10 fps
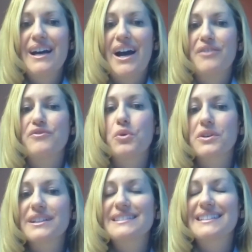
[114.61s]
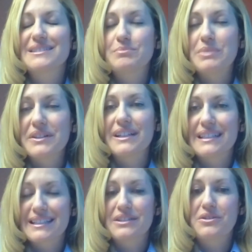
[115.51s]
46
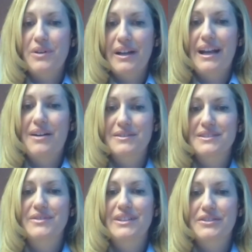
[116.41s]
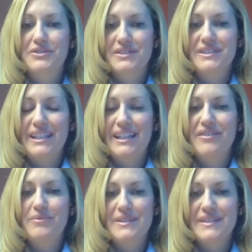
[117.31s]
billion kilowatt hours of electricity
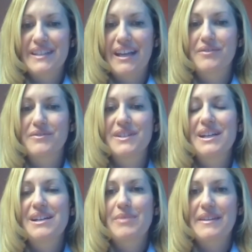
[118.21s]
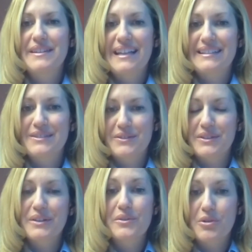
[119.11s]
have been saved by the Nest
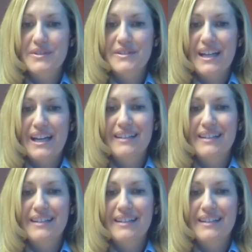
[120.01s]
Learning thermostat.